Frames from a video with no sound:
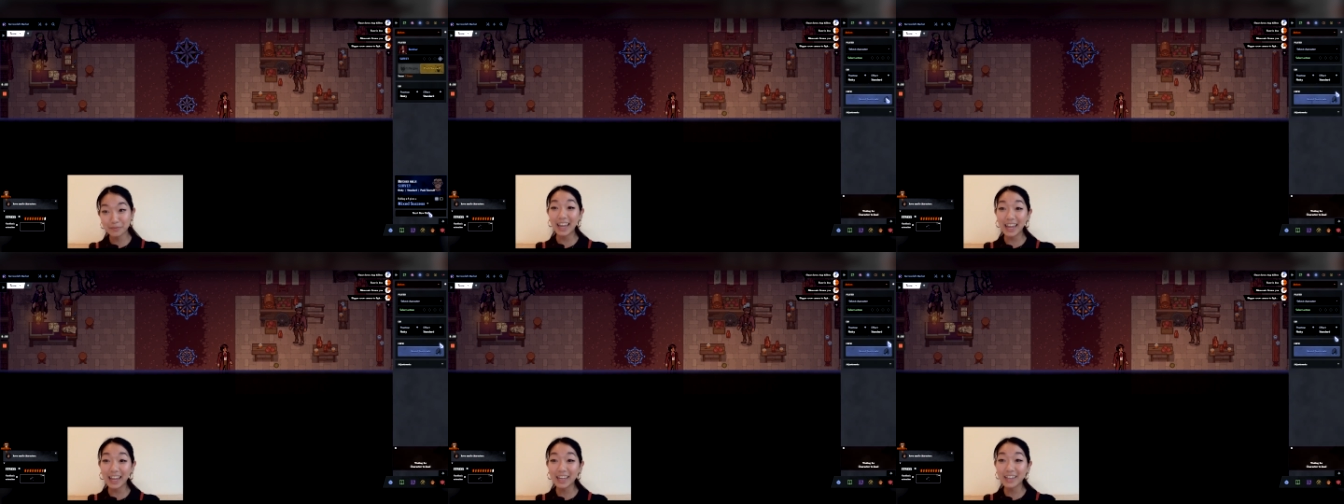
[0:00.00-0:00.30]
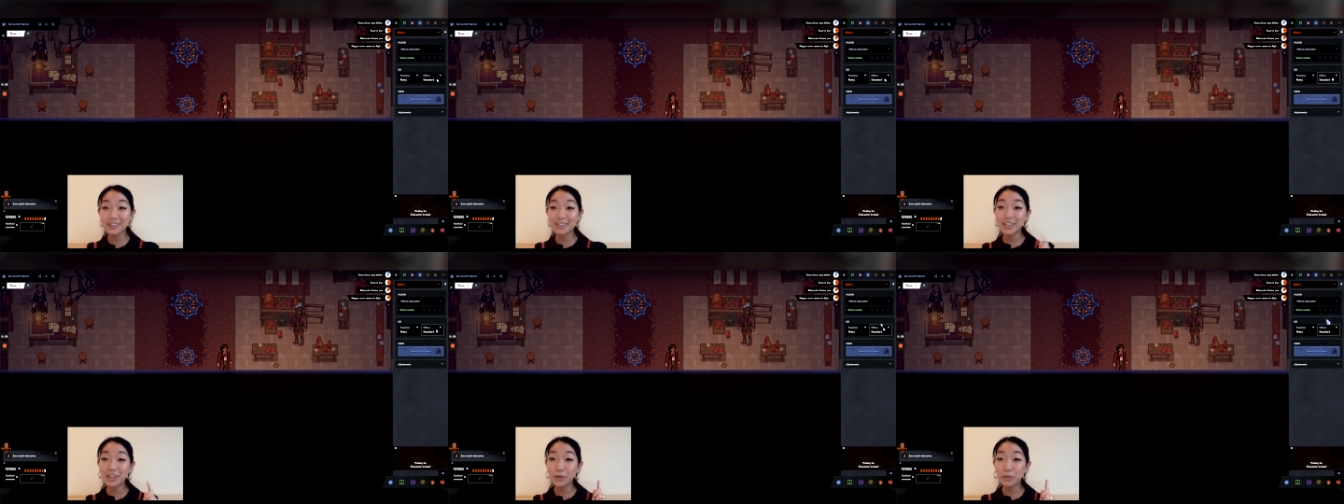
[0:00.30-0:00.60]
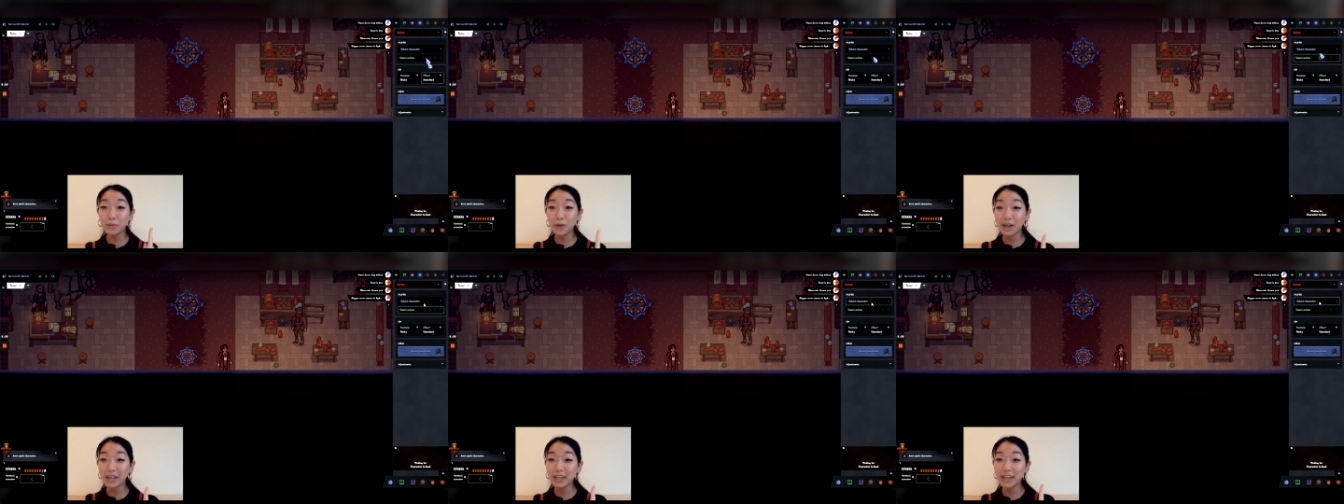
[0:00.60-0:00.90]
And the
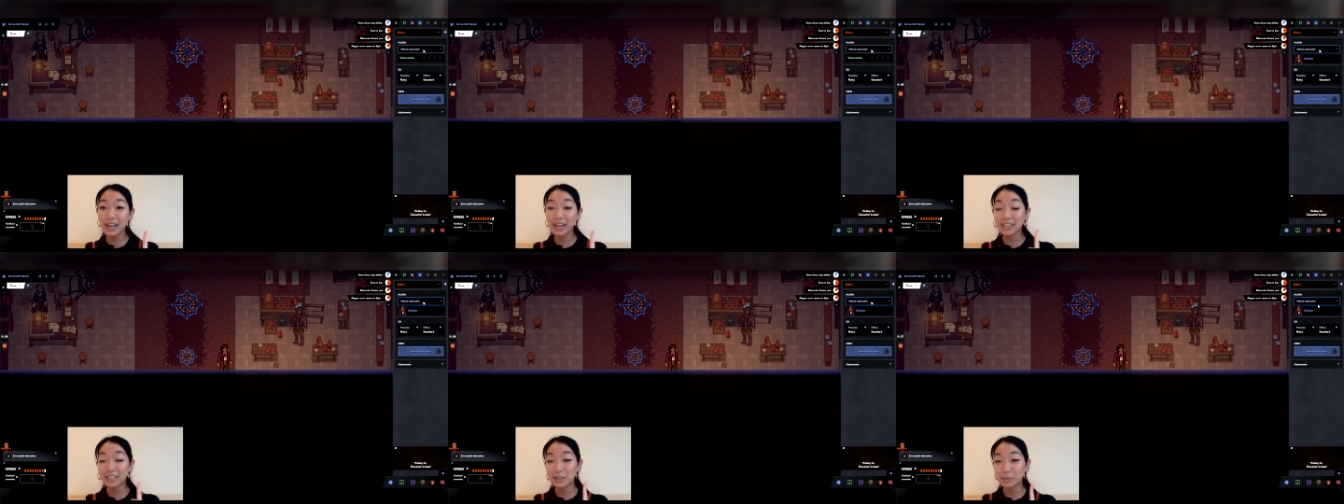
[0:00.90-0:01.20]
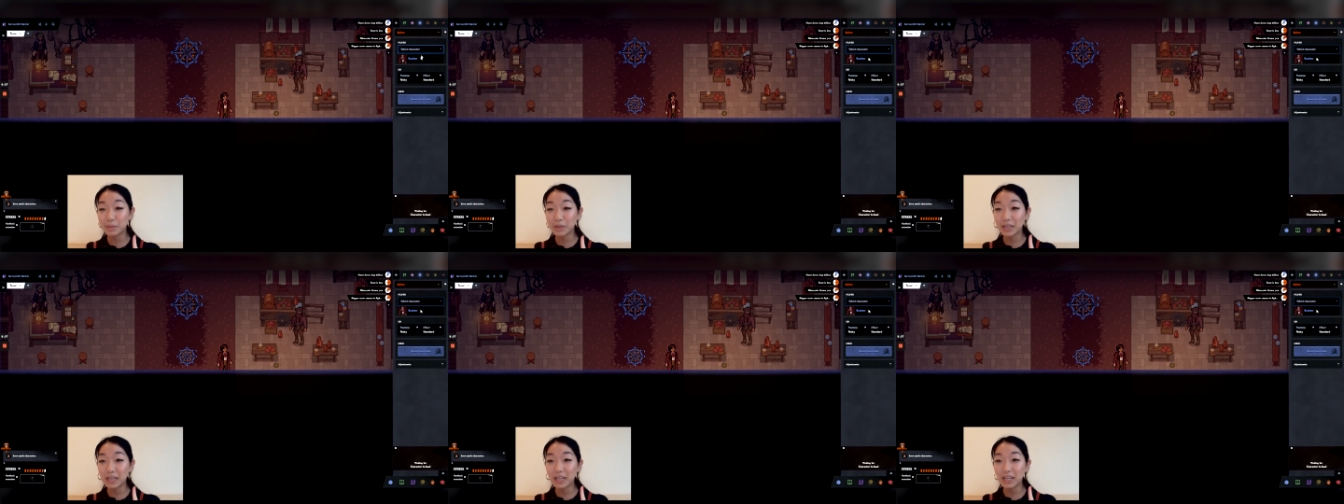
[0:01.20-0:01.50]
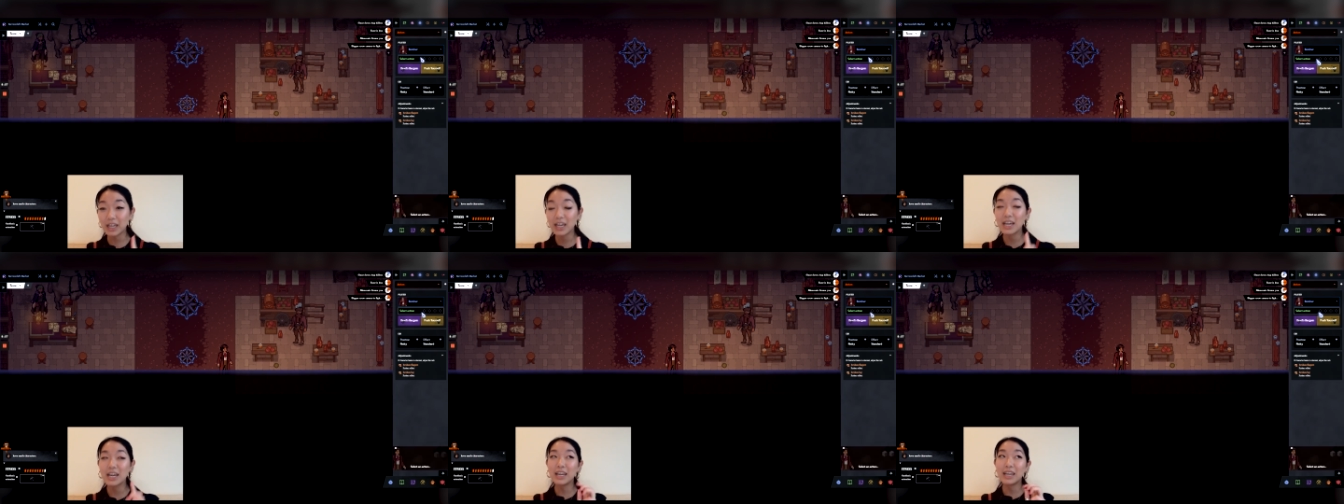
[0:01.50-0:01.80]
1
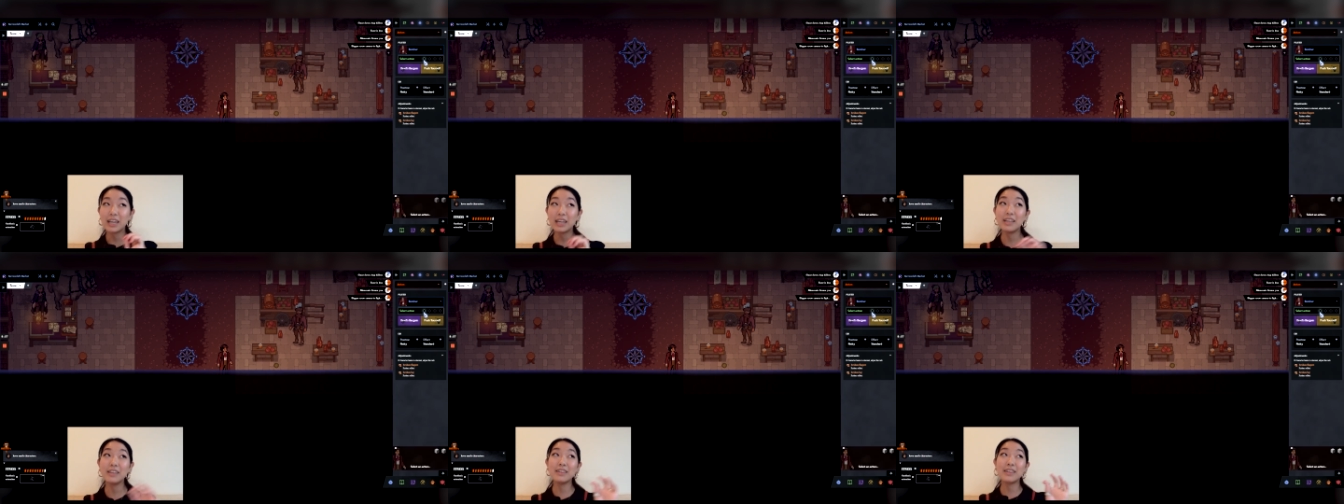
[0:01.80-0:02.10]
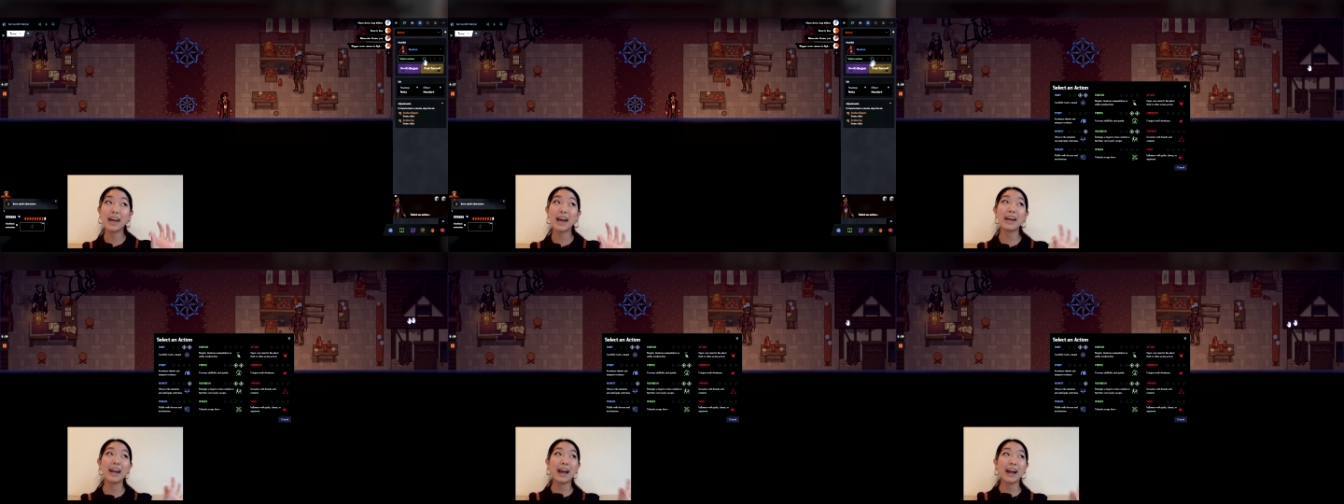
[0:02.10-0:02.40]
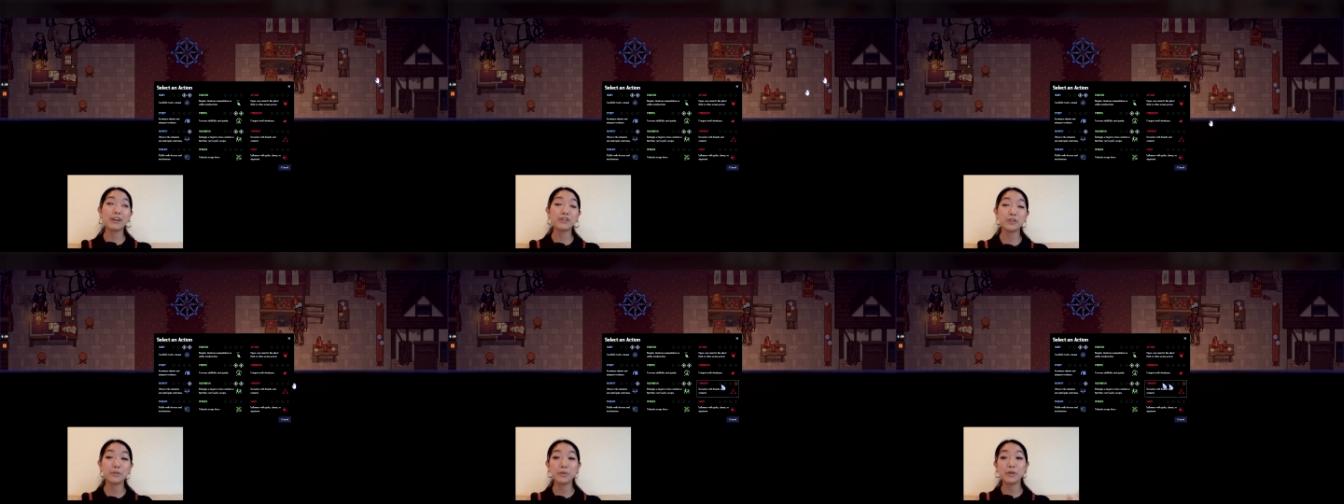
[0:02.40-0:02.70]
XP in that
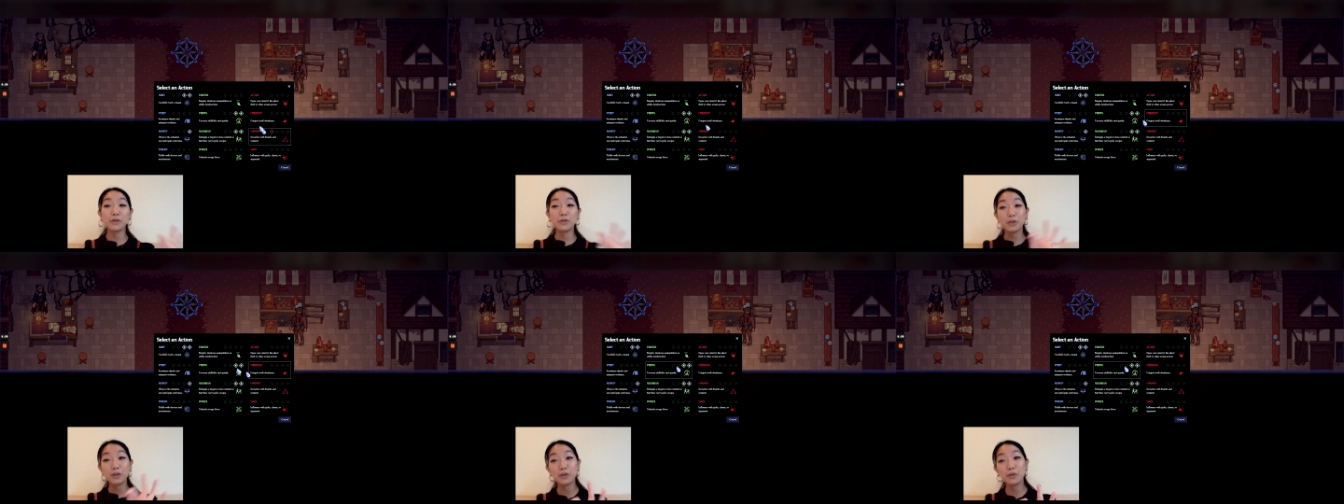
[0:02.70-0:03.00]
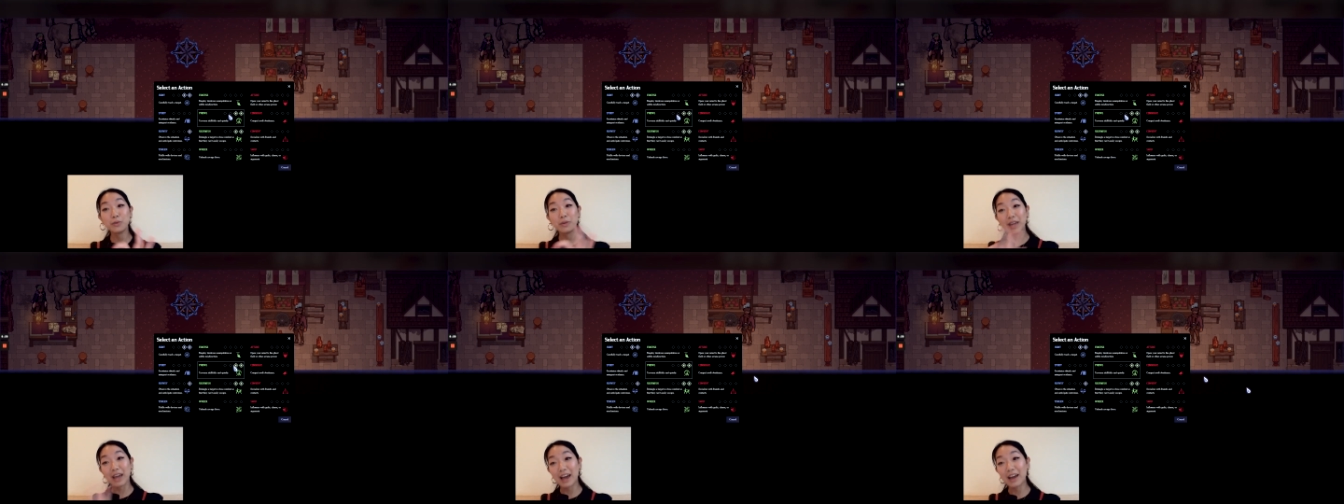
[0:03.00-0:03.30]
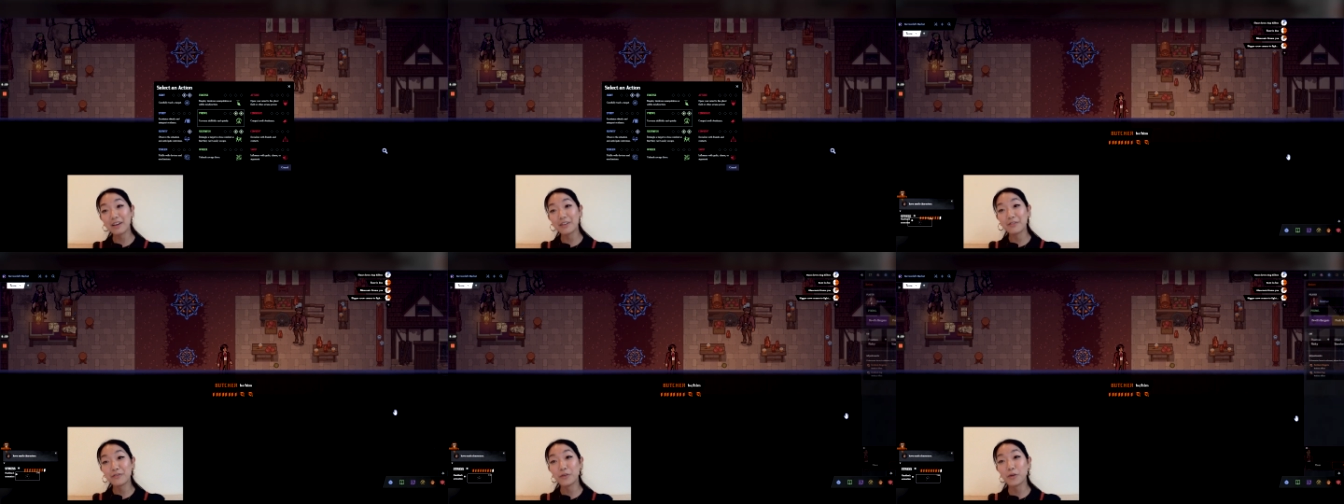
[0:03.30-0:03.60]
attribute you
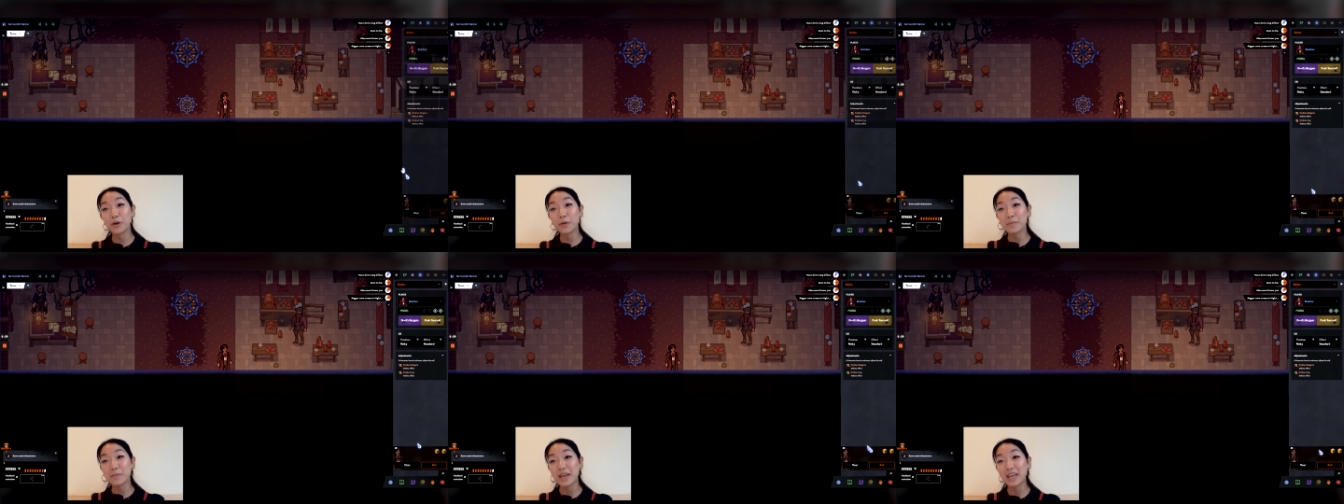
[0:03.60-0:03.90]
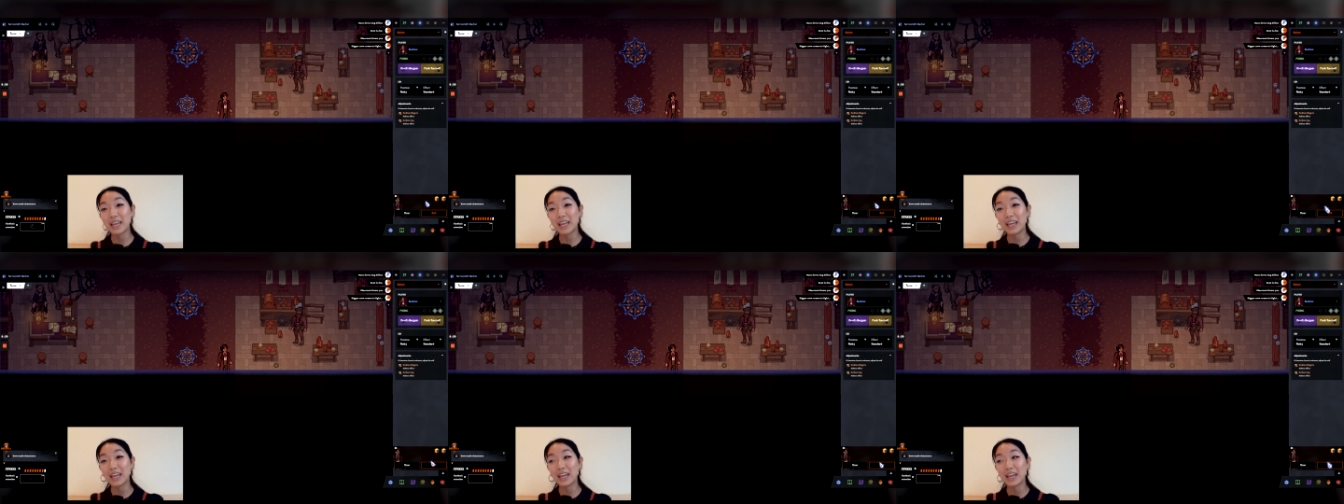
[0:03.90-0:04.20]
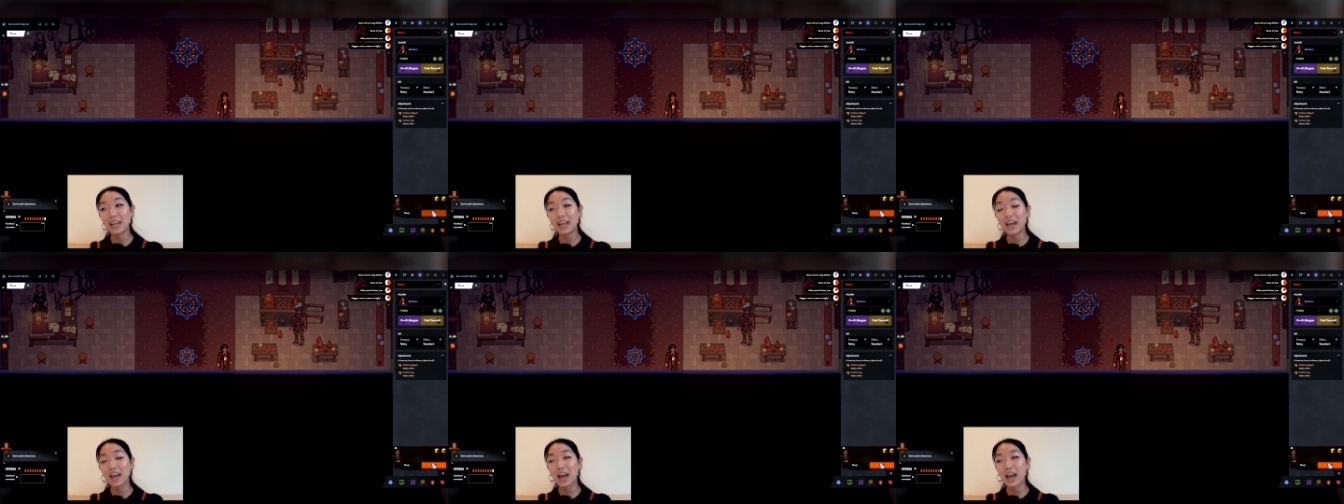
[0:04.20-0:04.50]
get for
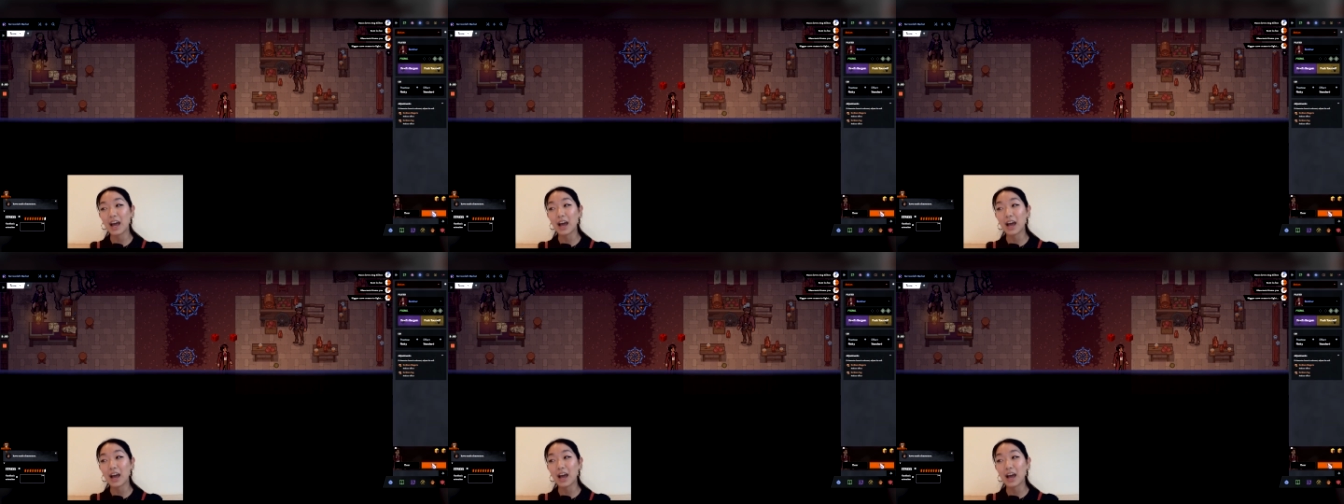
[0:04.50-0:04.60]
making